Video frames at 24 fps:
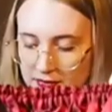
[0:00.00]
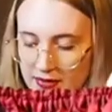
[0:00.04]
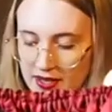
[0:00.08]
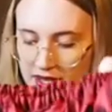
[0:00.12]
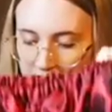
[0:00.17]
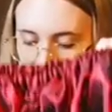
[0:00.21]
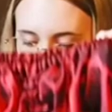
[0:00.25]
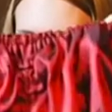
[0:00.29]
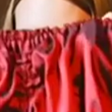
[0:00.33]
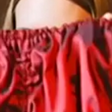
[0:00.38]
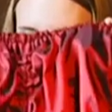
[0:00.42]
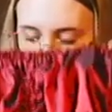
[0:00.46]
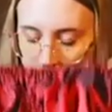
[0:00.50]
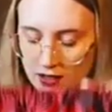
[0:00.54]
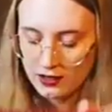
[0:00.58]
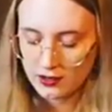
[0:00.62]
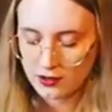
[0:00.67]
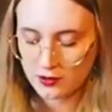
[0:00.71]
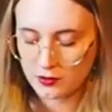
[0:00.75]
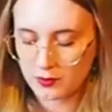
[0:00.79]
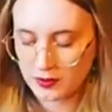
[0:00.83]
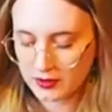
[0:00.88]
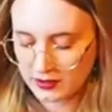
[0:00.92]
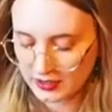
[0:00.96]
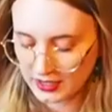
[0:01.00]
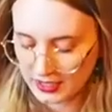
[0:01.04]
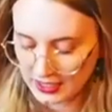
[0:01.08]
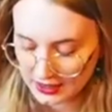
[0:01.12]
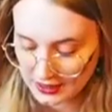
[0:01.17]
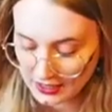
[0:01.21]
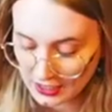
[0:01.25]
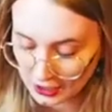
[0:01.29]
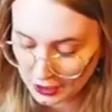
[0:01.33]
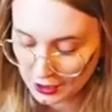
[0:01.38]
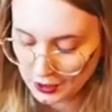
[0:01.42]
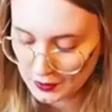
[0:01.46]
me when like
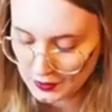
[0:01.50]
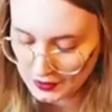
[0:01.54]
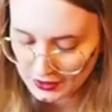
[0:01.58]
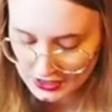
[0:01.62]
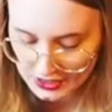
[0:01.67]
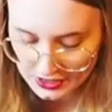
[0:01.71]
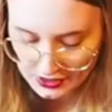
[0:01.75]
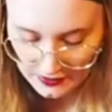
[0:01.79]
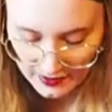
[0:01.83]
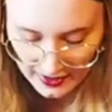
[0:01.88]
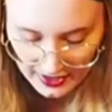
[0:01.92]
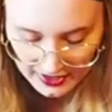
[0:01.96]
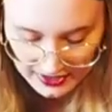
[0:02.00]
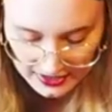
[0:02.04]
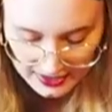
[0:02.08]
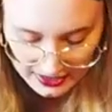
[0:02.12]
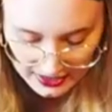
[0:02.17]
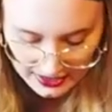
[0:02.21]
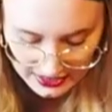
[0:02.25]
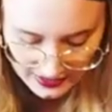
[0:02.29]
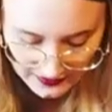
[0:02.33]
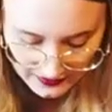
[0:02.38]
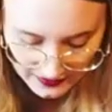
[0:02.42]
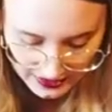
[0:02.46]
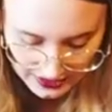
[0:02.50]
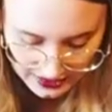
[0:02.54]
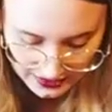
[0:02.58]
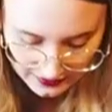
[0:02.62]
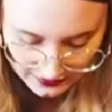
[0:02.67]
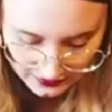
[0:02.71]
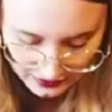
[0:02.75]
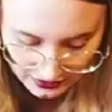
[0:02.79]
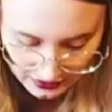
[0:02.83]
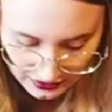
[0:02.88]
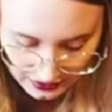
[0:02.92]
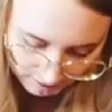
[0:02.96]
they're going to the Renaissance
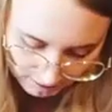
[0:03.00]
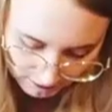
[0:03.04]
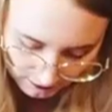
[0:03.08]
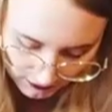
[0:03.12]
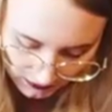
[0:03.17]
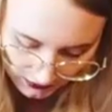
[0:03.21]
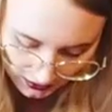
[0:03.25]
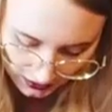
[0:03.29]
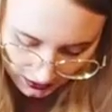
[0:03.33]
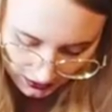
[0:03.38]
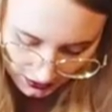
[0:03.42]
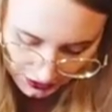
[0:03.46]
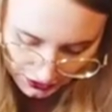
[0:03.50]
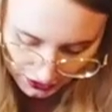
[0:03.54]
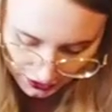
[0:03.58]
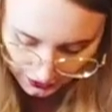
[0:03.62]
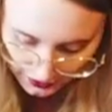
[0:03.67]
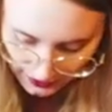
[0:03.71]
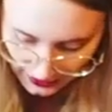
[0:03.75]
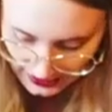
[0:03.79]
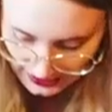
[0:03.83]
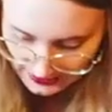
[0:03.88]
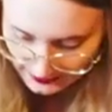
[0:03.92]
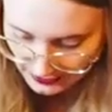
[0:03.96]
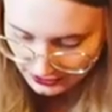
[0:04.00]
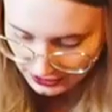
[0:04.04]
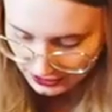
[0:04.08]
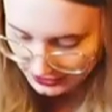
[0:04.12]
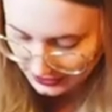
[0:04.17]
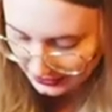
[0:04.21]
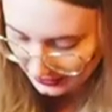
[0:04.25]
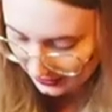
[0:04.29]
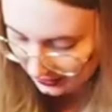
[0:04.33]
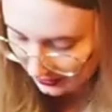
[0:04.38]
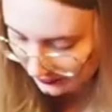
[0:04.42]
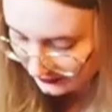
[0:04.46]
Festival. So as much as
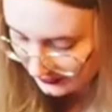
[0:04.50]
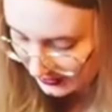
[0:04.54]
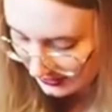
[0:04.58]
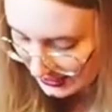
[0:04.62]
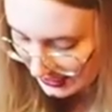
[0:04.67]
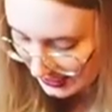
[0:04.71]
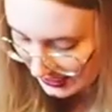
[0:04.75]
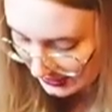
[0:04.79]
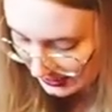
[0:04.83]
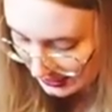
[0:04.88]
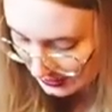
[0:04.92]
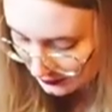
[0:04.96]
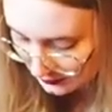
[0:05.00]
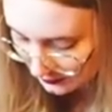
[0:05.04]
I'd love to take this